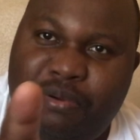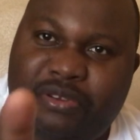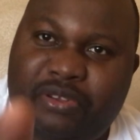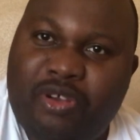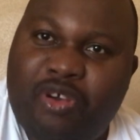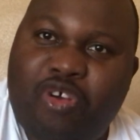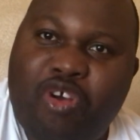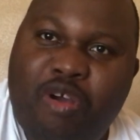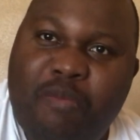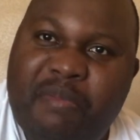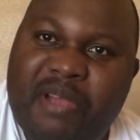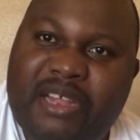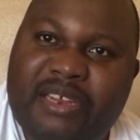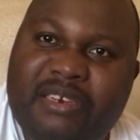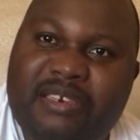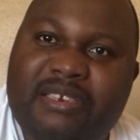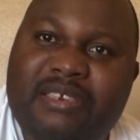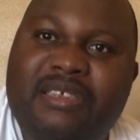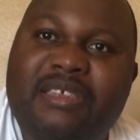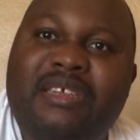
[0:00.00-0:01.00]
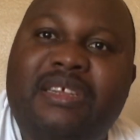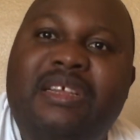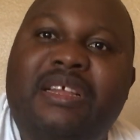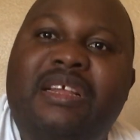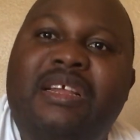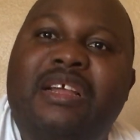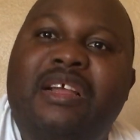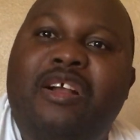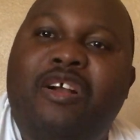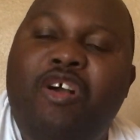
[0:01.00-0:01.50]
put your
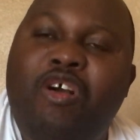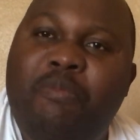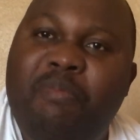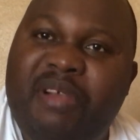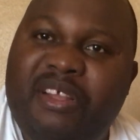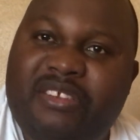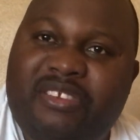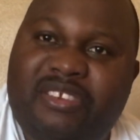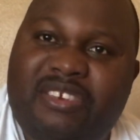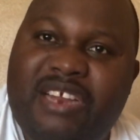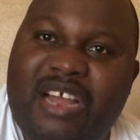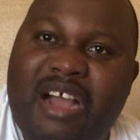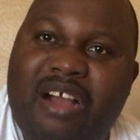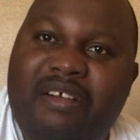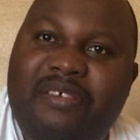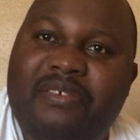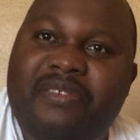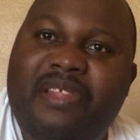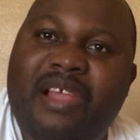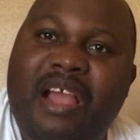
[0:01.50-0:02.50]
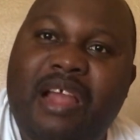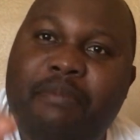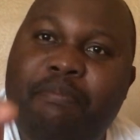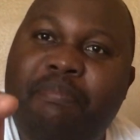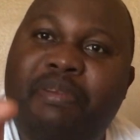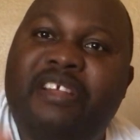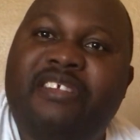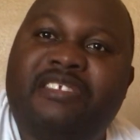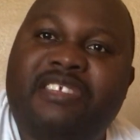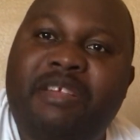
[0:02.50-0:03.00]
comments down,
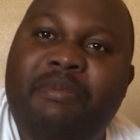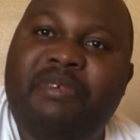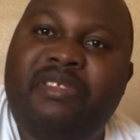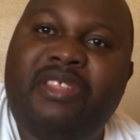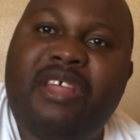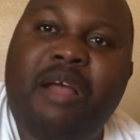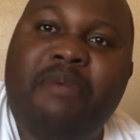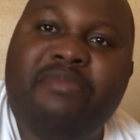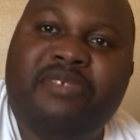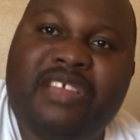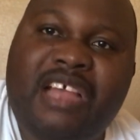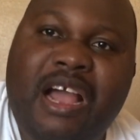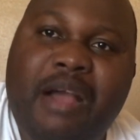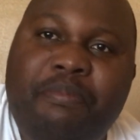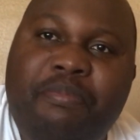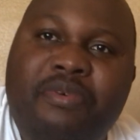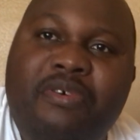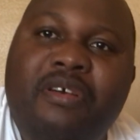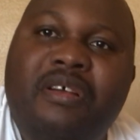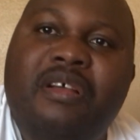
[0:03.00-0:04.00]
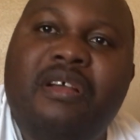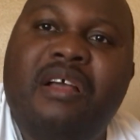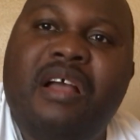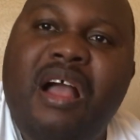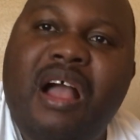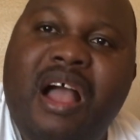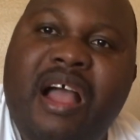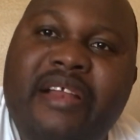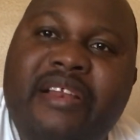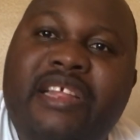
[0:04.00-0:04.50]
and please give me thumbs up.
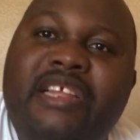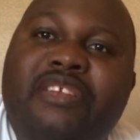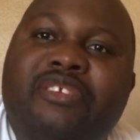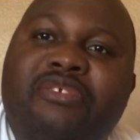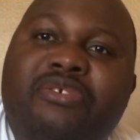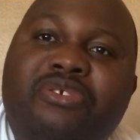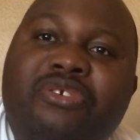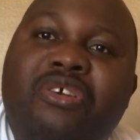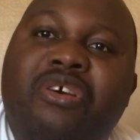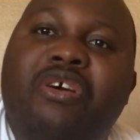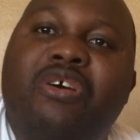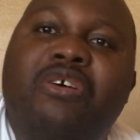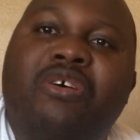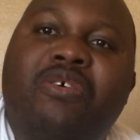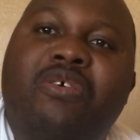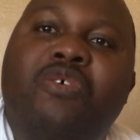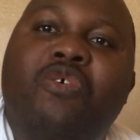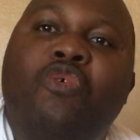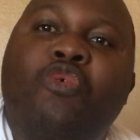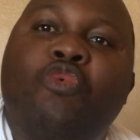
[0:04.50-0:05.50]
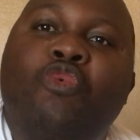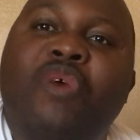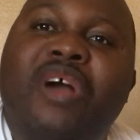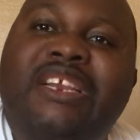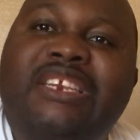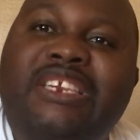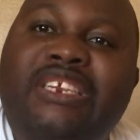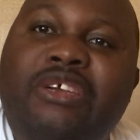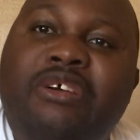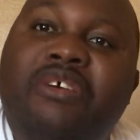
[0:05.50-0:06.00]
I need to know,
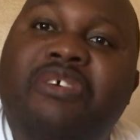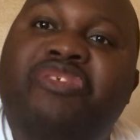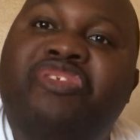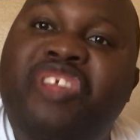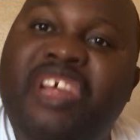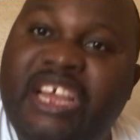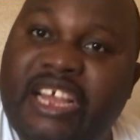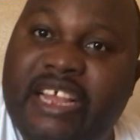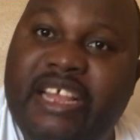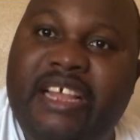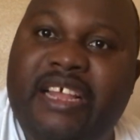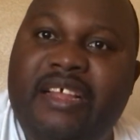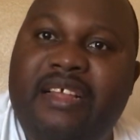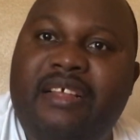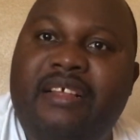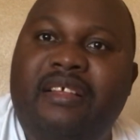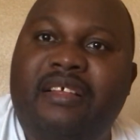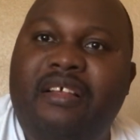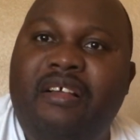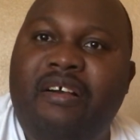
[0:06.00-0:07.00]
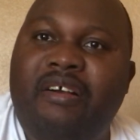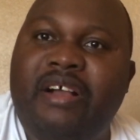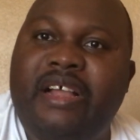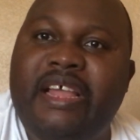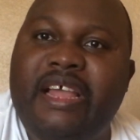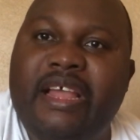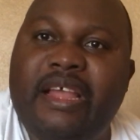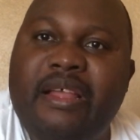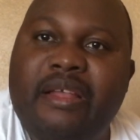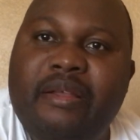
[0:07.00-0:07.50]
what do you think?
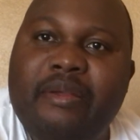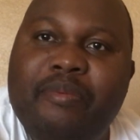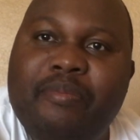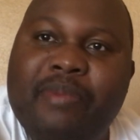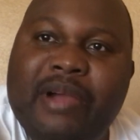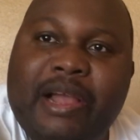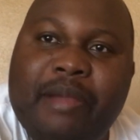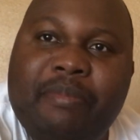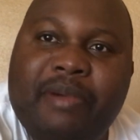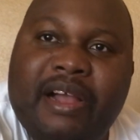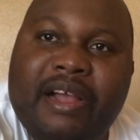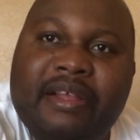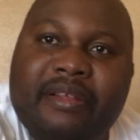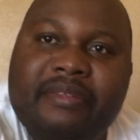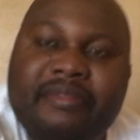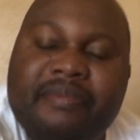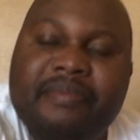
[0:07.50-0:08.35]
Okay, bye-bye.